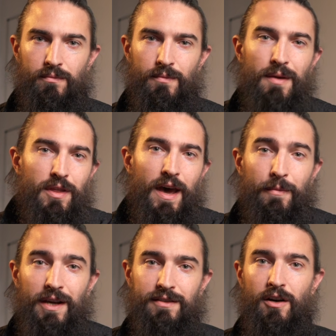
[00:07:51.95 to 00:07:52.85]
Maybe that
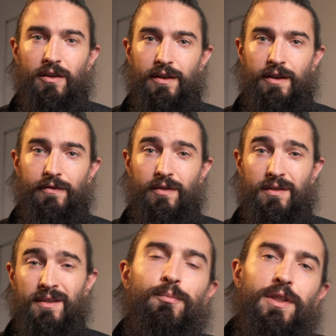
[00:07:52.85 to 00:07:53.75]
makes all the
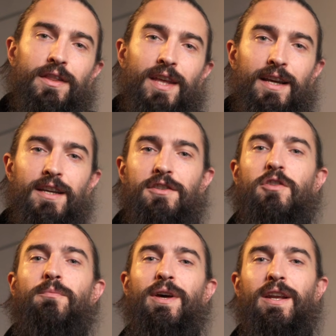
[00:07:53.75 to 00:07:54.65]
difference. But the thing is,
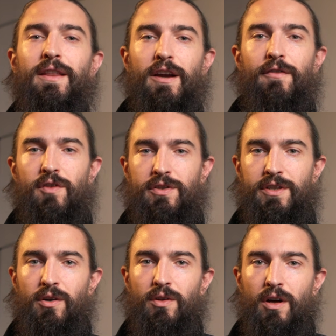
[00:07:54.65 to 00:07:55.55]
you've been in there for
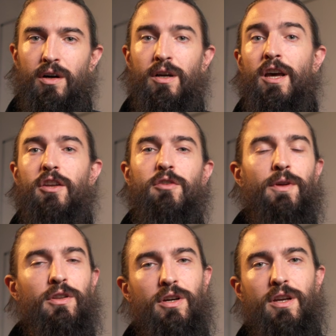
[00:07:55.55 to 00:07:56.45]
so long and you've
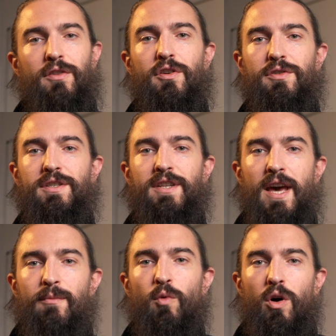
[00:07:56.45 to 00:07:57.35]
been looking at those
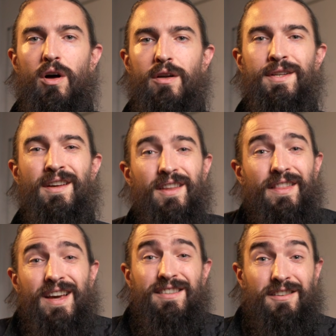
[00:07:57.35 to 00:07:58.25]
same walls that
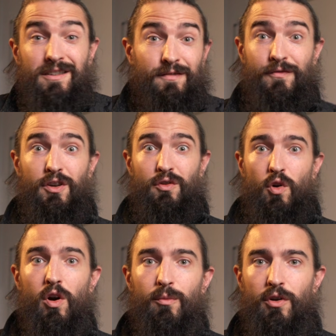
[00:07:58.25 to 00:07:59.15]
they start to feel
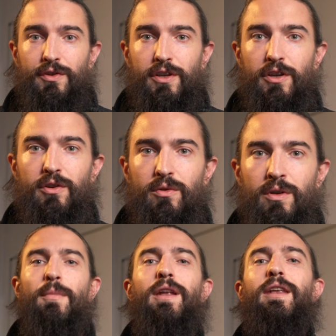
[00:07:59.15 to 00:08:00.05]
normal to you,
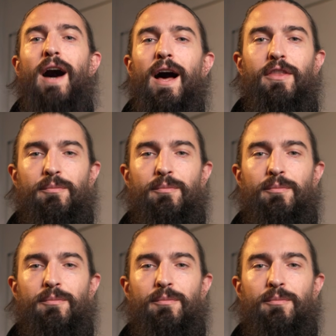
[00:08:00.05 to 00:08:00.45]
but not the